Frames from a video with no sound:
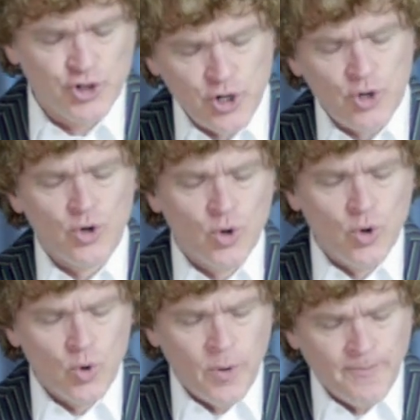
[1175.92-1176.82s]

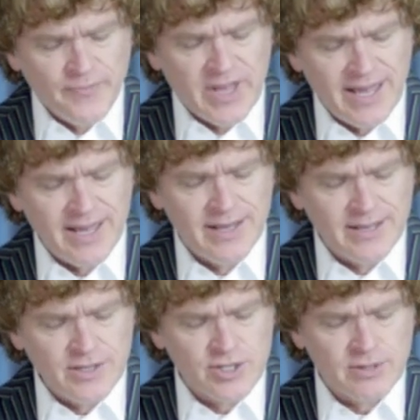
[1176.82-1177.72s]
do
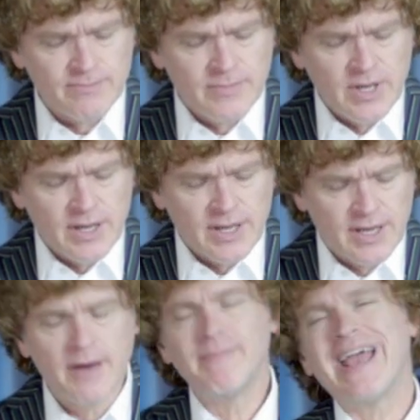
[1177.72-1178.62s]
his
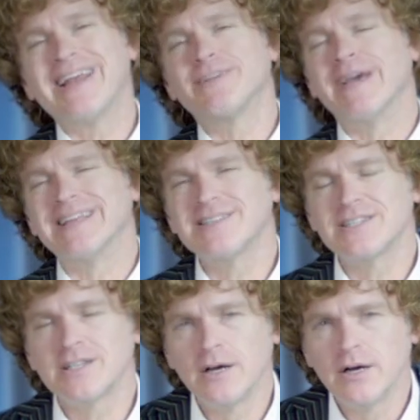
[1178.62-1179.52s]

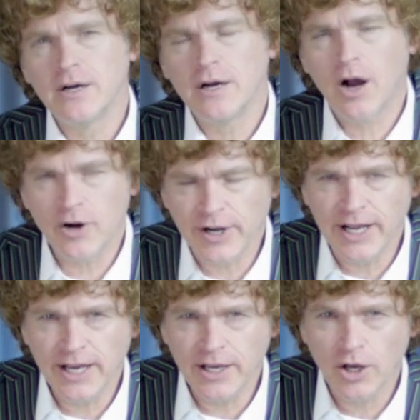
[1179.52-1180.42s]
commandments
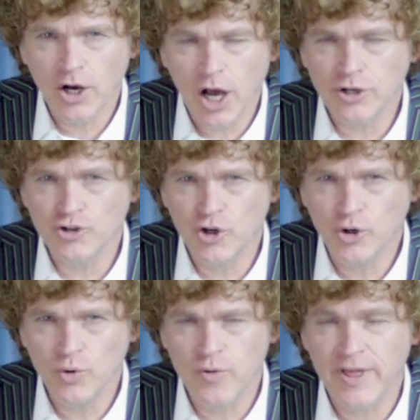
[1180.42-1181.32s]
hearkening
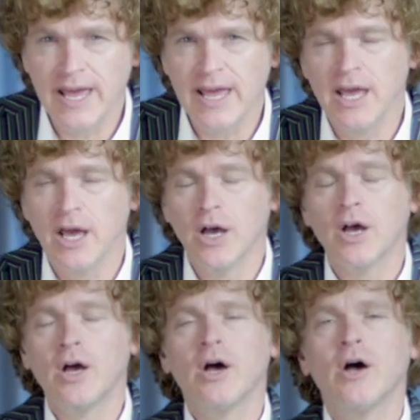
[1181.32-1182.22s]
unto the
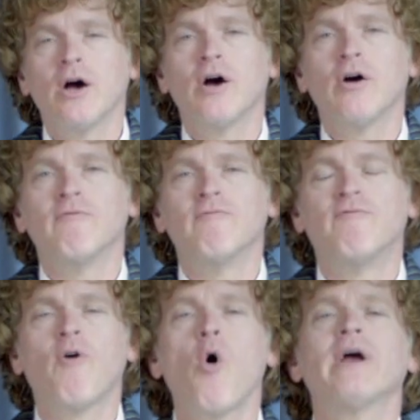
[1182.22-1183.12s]

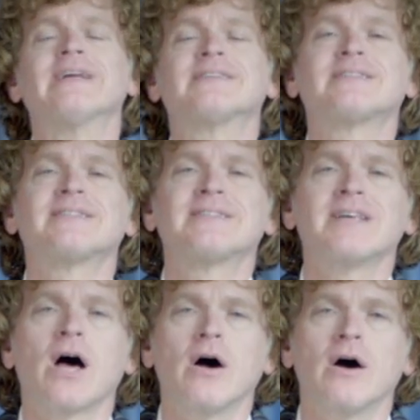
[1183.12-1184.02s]

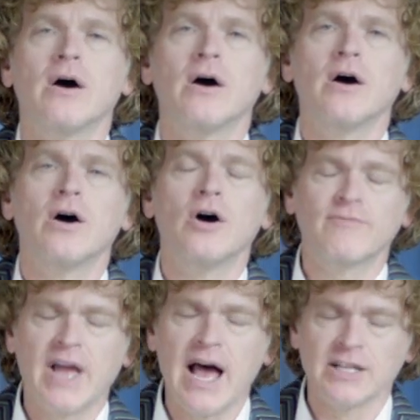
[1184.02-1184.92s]
voice
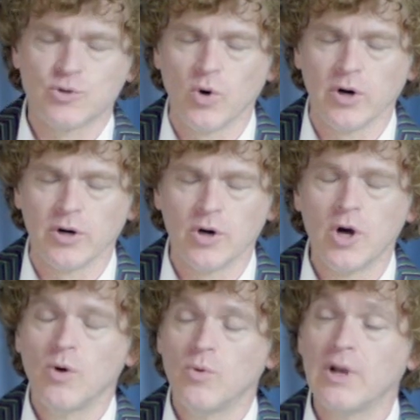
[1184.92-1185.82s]
of God's Word
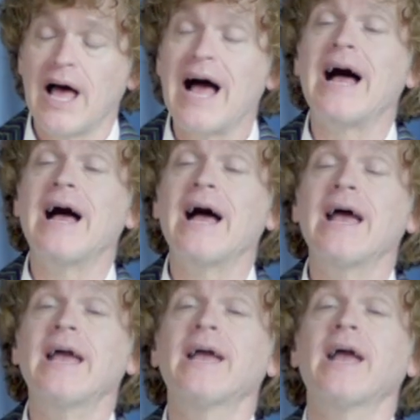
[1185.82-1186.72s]
well
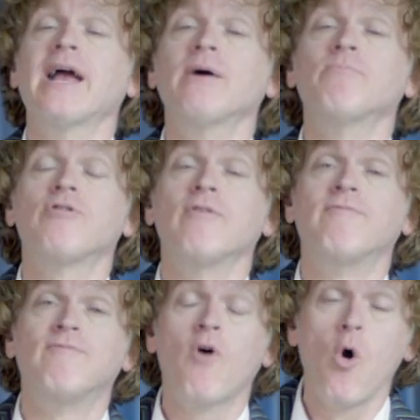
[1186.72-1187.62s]
I am the
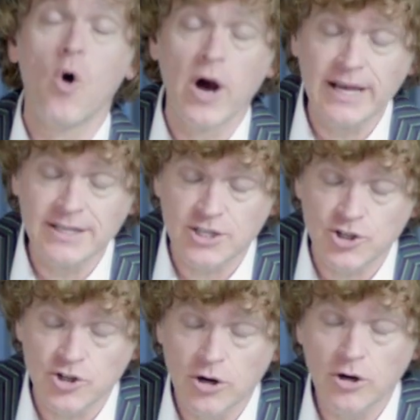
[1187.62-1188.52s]

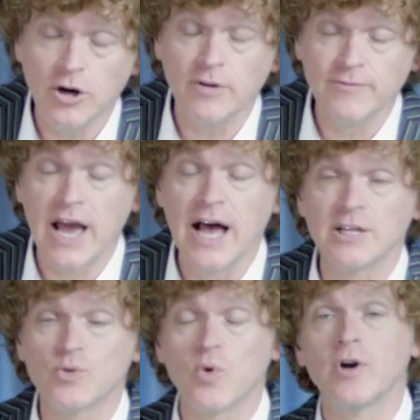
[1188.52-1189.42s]
voice of
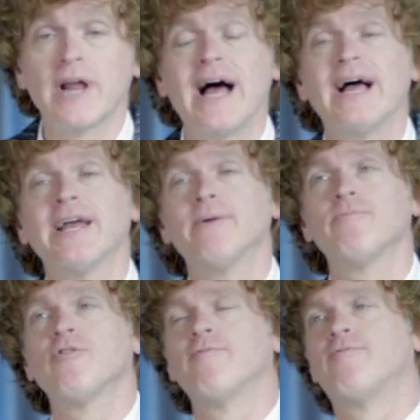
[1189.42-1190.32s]
God's Word I
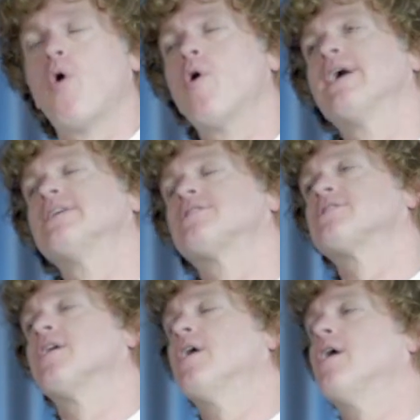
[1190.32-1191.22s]
am the
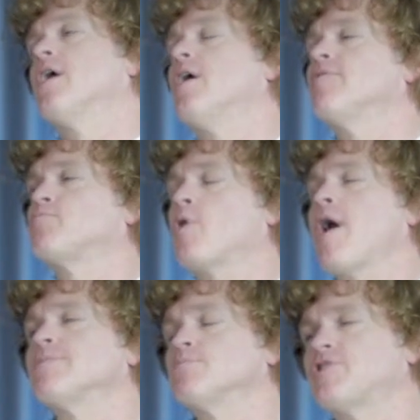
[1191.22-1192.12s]
voice of
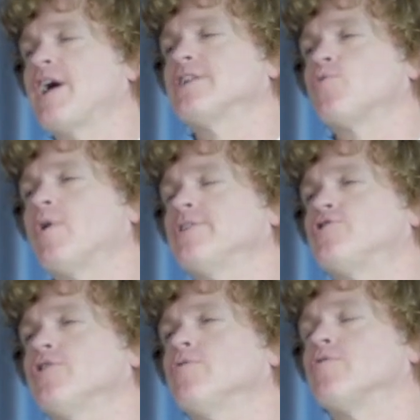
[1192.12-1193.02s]
Proverbs 10
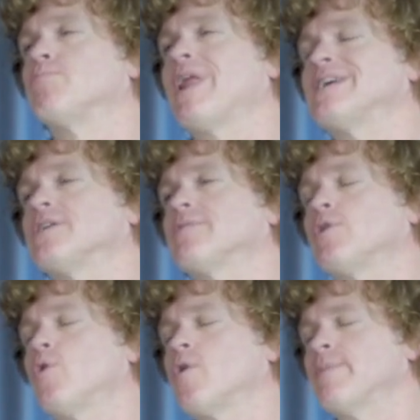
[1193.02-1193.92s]
22 the blessing of
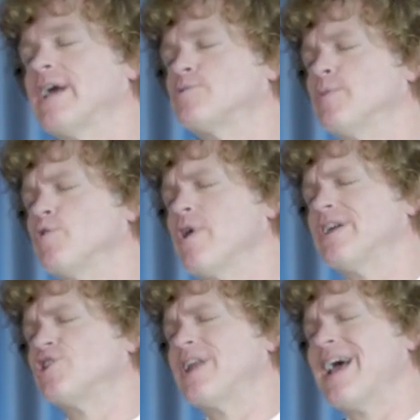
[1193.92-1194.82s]
the Lord makes me
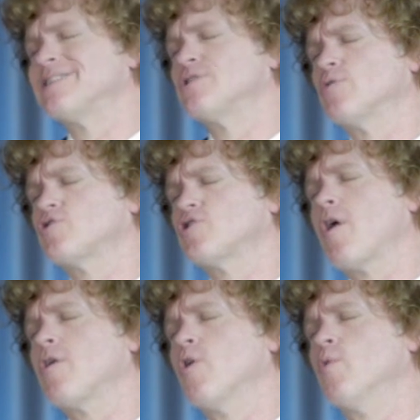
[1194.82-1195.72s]
rich and adds no
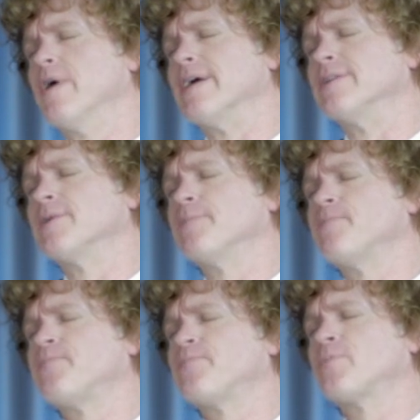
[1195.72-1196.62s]
sorrow with it
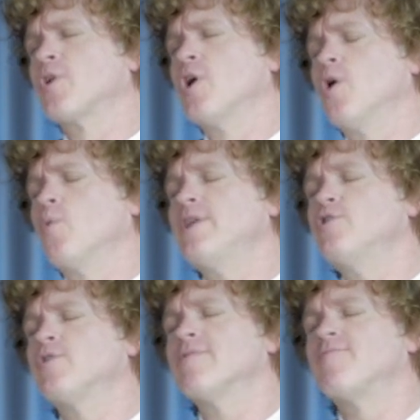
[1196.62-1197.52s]
when
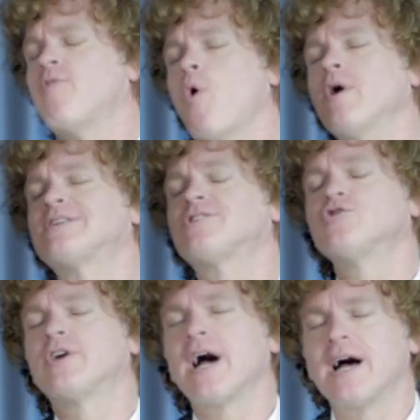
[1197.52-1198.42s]
you give voice
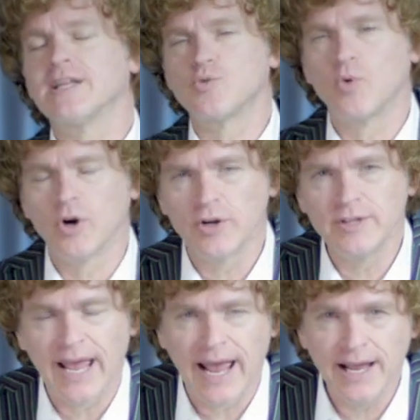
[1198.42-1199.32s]
to God's word the